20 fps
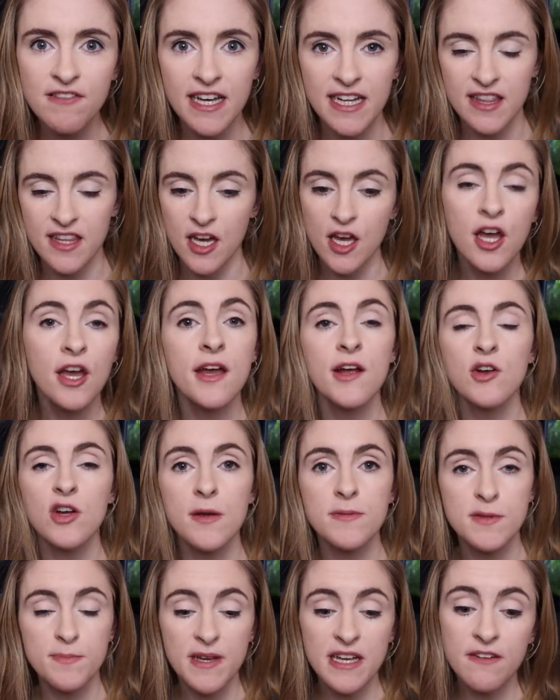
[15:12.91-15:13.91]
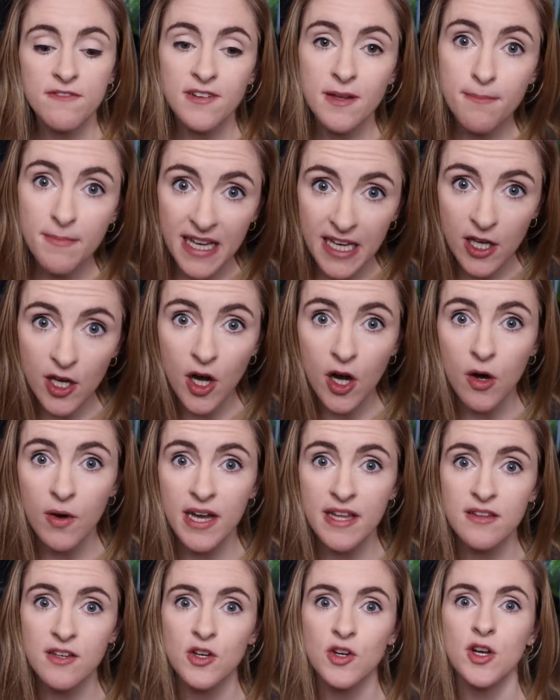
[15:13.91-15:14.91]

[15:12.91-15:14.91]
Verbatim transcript: like the Crypt Pink Flamingo and the